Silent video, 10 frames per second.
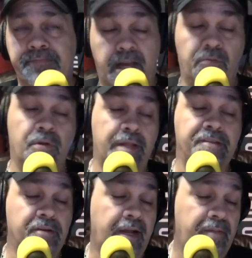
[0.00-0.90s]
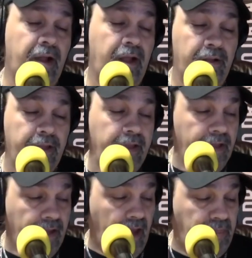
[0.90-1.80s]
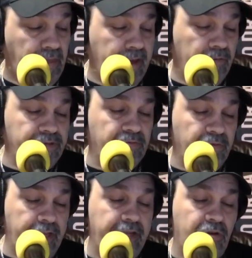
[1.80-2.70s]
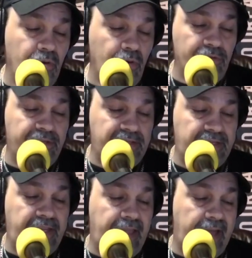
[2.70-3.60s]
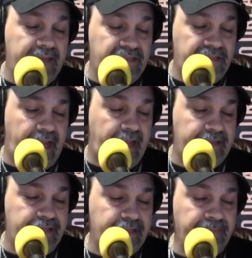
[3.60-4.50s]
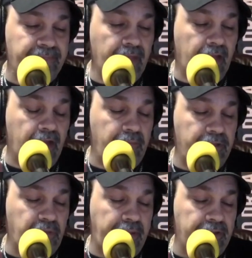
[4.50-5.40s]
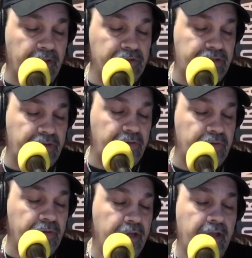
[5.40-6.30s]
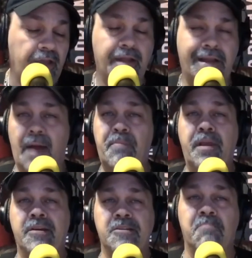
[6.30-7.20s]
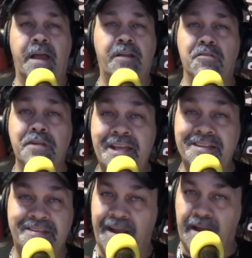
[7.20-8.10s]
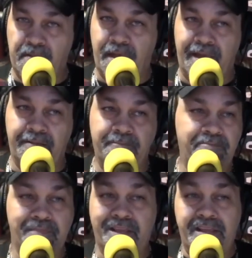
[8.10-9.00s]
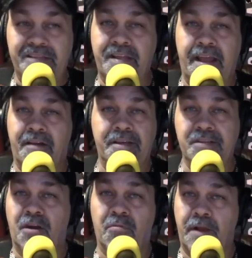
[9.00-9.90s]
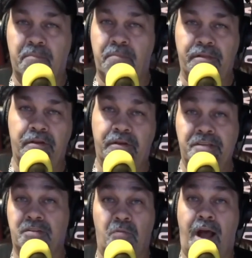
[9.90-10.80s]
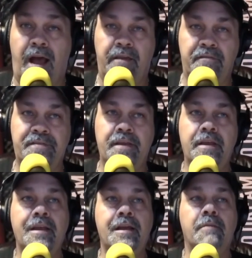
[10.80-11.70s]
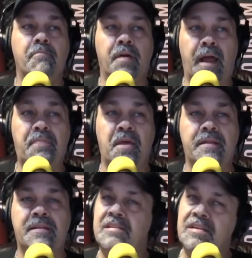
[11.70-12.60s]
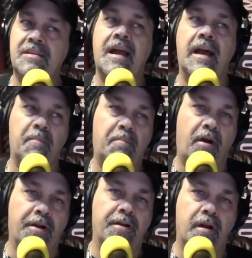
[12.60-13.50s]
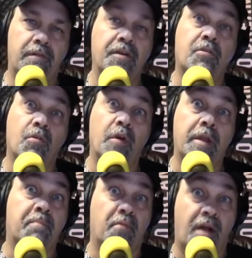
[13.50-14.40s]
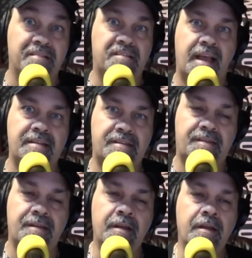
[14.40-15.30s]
I really do. I I, I thought it was really cool to see that exchange uh, between those two, not because Michael needs anything. He's there. He's already been there. He's arrived. But I think this is kind of part of the growing process